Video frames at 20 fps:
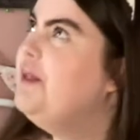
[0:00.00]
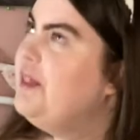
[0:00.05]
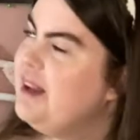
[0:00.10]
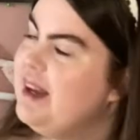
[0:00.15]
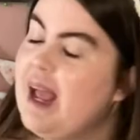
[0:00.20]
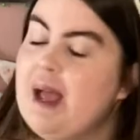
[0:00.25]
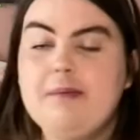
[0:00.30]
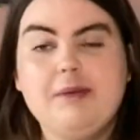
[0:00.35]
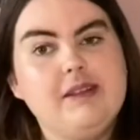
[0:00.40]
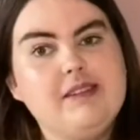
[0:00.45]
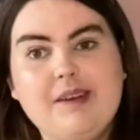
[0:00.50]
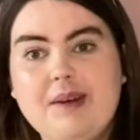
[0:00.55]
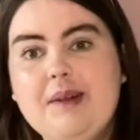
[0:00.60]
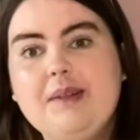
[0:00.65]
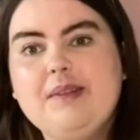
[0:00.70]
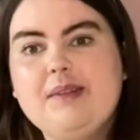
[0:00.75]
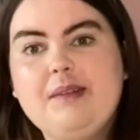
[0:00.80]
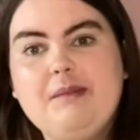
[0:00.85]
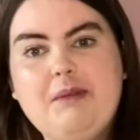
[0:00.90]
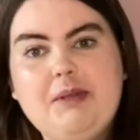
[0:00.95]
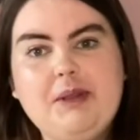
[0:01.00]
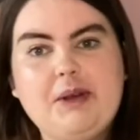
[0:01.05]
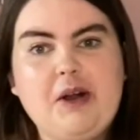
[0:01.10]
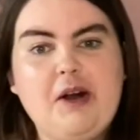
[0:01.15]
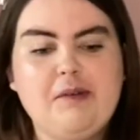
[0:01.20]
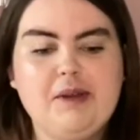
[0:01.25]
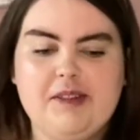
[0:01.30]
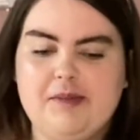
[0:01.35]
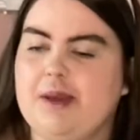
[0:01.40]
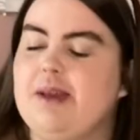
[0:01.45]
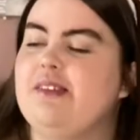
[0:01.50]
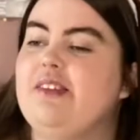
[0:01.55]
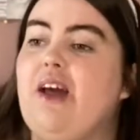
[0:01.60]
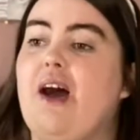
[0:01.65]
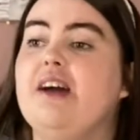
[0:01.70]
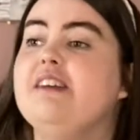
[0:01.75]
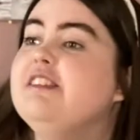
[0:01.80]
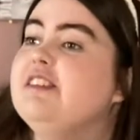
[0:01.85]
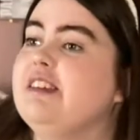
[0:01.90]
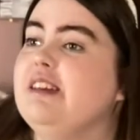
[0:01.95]
than happy to answer them in the comments, because
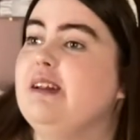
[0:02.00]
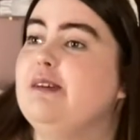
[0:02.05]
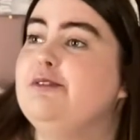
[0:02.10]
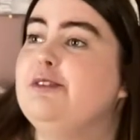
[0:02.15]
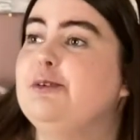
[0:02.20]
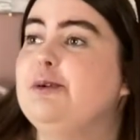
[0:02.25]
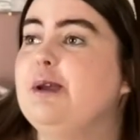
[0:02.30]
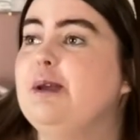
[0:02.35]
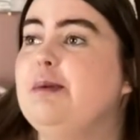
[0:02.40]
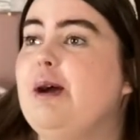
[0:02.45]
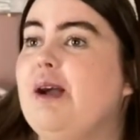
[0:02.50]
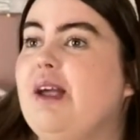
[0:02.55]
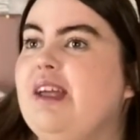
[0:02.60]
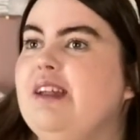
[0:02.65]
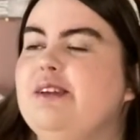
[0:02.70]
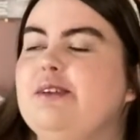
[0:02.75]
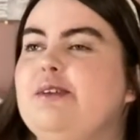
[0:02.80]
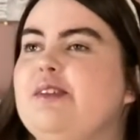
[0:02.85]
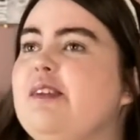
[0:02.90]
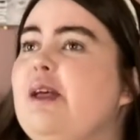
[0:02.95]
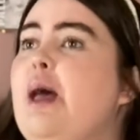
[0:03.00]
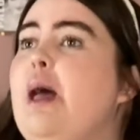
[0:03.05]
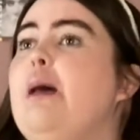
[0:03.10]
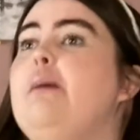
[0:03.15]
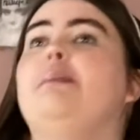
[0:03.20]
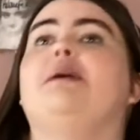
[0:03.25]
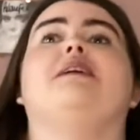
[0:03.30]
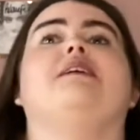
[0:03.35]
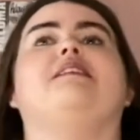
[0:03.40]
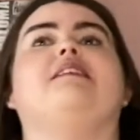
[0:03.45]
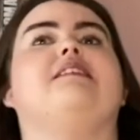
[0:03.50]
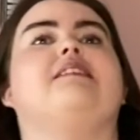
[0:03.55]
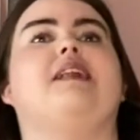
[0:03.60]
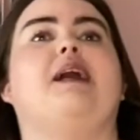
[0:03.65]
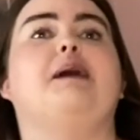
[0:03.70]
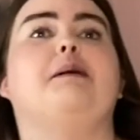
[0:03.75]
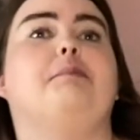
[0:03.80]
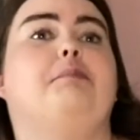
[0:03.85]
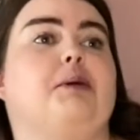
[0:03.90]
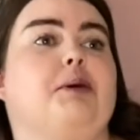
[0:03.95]
I just love talking about Kindles, because it's
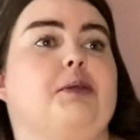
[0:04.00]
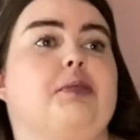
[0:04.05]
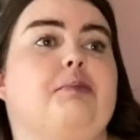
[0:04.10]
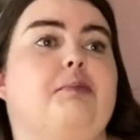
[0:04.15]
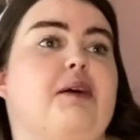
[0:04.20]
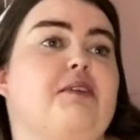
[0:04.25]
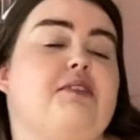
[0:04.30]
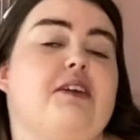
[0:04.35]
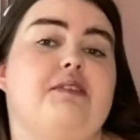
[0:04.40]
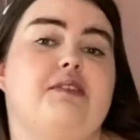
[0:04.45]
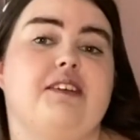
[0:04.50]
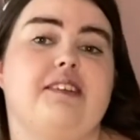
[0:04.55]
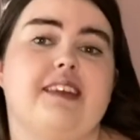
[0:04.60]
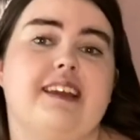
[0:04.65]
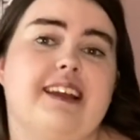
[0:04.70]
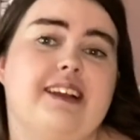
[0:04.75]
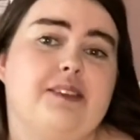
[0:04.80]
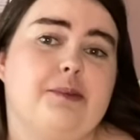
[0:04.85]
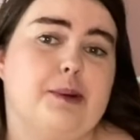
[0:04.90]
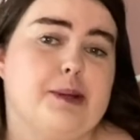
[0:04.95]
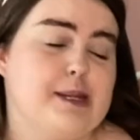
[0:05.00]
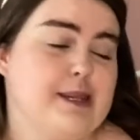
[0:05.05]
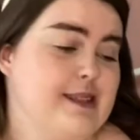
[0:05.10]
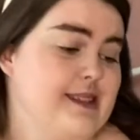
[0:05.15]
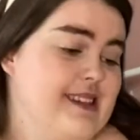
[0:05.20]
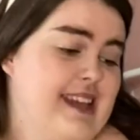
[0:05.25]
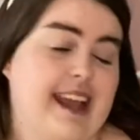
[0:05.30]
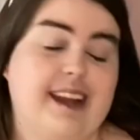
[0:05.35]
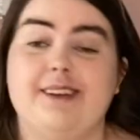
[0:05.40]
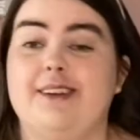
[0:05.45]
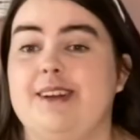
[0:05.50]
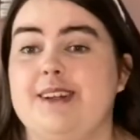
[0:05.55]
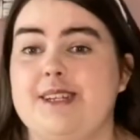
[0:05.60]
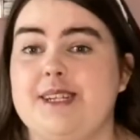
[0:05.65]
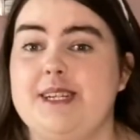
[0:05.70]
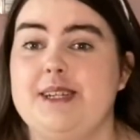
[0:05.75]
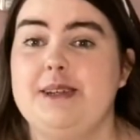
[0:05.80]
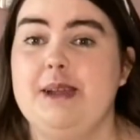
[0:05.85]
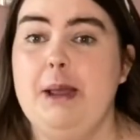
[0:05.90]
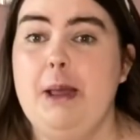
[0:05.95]
like both my favourite things, which is
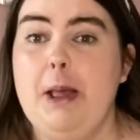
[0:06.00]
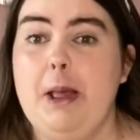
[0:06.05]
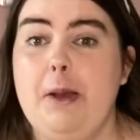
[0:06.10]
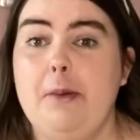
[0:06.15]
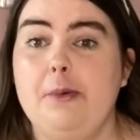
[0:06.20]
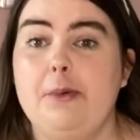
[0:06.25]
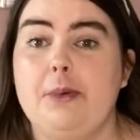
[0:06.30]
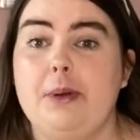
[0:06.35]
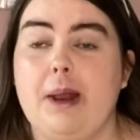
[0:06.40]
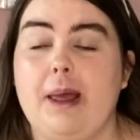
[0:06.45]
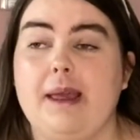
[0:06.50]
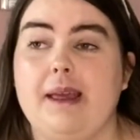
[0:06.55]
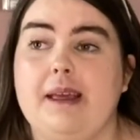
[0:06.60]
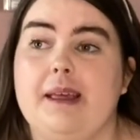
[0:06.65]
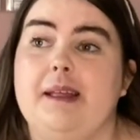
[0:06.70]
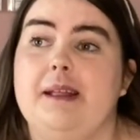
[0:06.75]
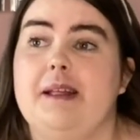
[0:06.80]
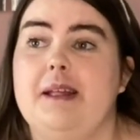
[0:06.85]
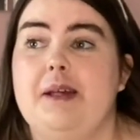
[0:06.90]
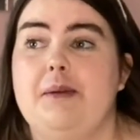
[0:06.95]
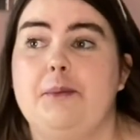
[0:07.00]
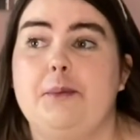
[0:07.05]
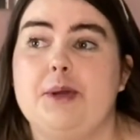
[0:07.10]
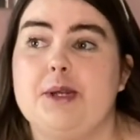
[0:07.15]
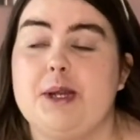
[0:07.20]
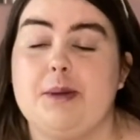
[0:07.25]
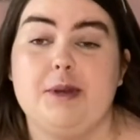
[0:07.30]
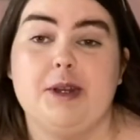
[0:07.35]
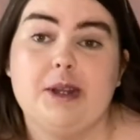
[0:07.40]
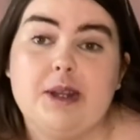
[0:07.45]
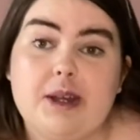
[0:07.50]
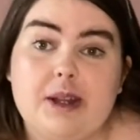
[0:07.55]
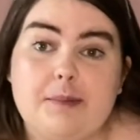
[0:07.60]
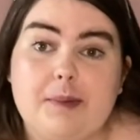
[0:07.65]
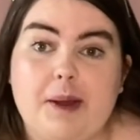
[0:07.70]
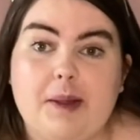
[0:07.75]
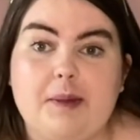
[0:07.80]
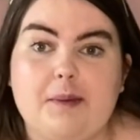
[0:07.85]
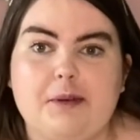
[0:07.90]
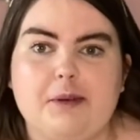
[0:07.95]
technology, like, which I'm a nerd
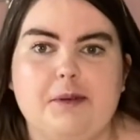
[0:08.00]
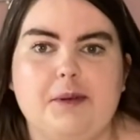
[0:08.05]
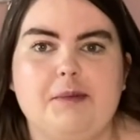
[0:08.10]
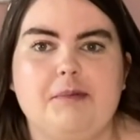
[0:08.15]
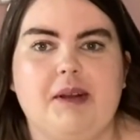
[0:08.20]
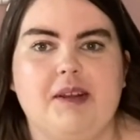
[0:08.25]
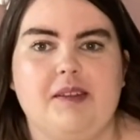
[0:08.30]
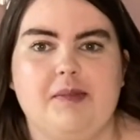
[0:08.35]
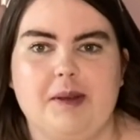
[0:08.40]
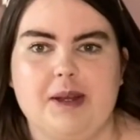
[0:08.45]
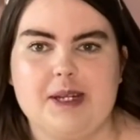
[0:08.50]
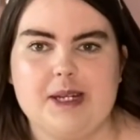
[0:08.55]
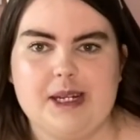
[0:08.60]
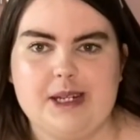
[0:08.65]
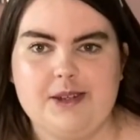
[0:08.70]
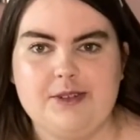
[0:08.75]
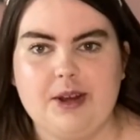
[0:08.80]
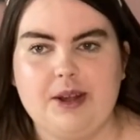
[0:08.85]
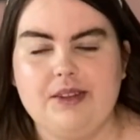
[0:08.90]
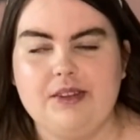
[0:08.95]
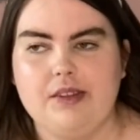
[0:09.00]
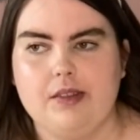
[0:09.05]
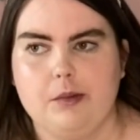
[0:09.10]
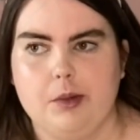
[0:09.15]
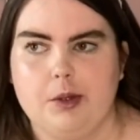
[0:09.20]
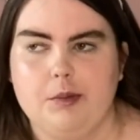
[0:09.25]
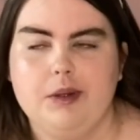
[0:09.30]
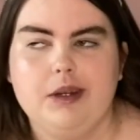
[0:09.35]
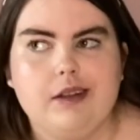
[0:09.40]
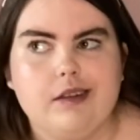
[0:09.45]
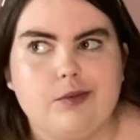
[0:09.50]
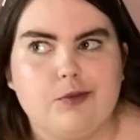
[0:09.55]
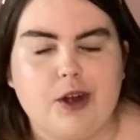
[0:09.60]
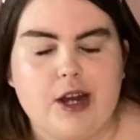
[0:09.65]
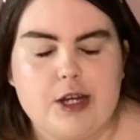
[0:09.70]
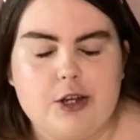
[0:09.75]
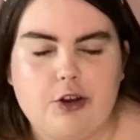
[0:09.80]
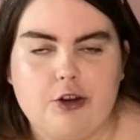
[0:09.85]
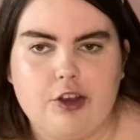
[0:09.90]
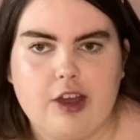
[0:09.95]
about at the moment. My special interest at the moment is
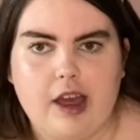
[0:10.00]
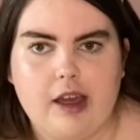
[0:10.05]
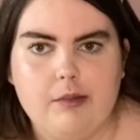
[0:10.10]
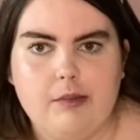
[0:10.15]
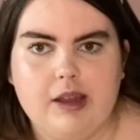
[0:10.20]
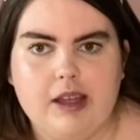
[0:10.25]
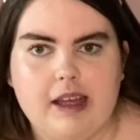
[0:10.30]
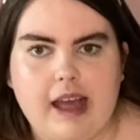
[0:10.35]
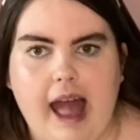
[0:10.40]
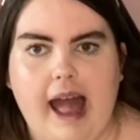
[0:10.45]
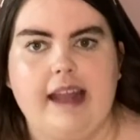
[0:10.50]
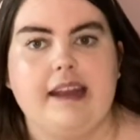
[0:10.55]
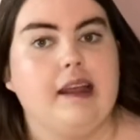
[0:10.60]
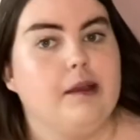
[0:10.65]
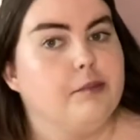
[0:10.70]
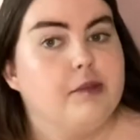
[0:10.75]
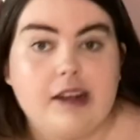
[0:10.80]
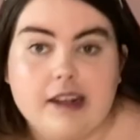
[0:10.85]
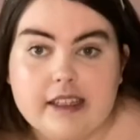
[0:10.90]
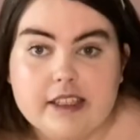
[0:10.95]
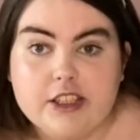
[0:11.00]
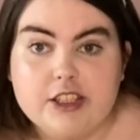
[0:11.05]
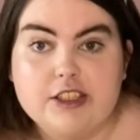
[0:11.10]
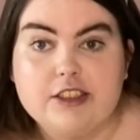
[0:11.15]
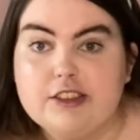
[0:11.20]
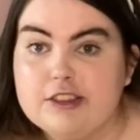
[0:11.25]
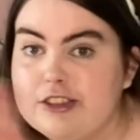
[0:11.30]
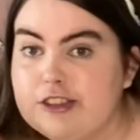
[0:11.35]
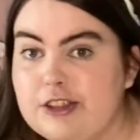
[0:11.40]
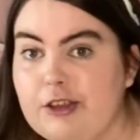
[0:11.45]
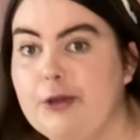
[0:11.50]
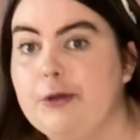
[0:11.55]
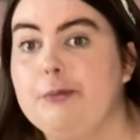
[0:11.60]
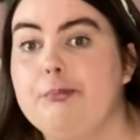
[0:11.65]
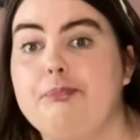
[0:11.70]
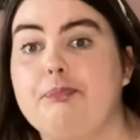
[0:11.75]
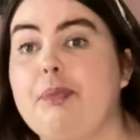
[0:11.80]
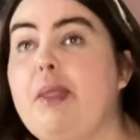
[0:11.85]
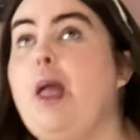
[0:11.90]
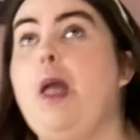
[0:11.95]
retro gaming and emulation, so
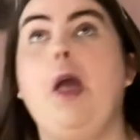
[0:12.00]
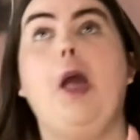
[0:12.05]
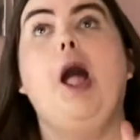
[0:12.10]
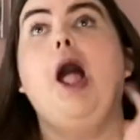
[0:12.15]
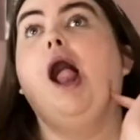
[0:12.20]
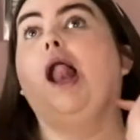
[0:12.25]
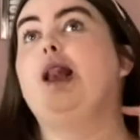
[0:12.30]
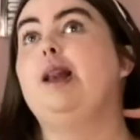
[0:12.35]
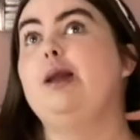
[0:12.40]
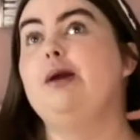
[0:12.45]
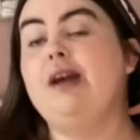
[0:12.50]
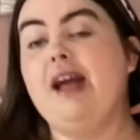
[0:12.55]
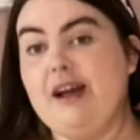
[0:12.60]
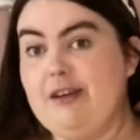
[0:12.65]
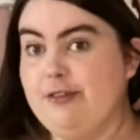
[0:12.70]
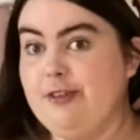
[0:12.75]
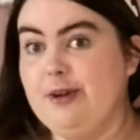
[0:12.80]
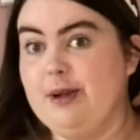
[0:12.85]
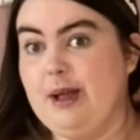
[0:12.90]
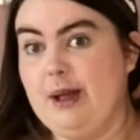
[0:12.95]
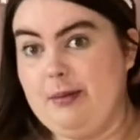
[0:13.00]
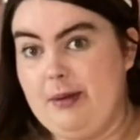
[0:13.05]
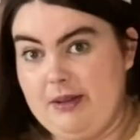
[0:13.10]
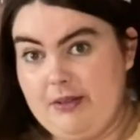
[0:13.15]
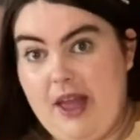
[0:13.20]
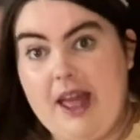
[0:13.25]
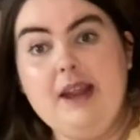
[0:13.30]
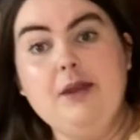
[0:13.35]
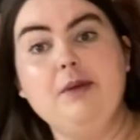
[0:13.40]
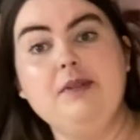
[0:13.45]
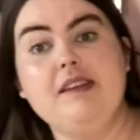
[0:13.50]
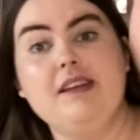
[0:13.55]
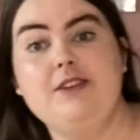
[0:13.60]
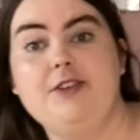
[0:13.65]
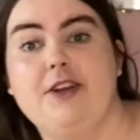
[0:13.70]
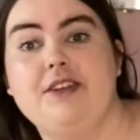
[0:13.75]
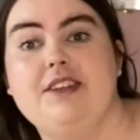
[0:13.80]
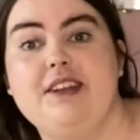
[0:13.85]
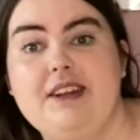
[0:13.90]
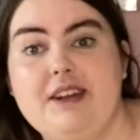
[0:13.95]
look out for a couple. If anyone's
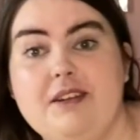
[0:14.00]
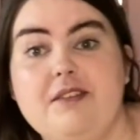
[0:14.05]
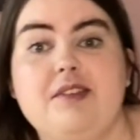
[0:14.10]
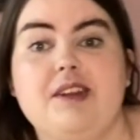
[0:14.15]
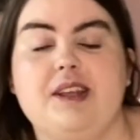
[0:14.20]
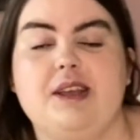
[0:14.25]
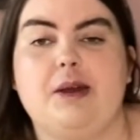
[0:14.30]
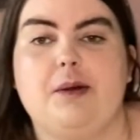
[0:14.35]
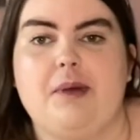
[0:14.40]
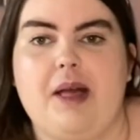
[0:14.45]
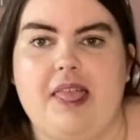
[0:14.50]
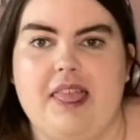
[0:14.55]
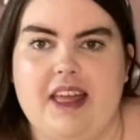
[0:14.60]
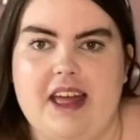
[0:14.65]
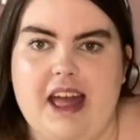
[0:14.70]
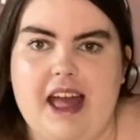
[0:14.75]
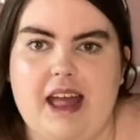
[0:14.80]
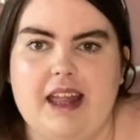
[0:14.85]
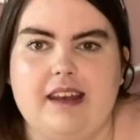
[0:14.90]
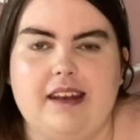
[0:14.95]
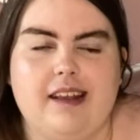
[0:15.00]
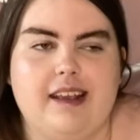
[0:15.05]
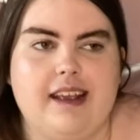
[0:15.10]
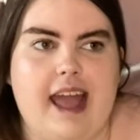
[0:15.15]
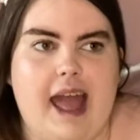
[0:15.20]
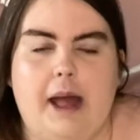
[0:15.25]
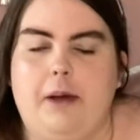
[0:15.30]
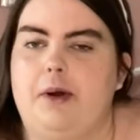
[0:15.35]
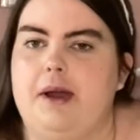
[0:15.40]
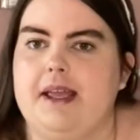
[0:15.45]
interested in a video about that and like how I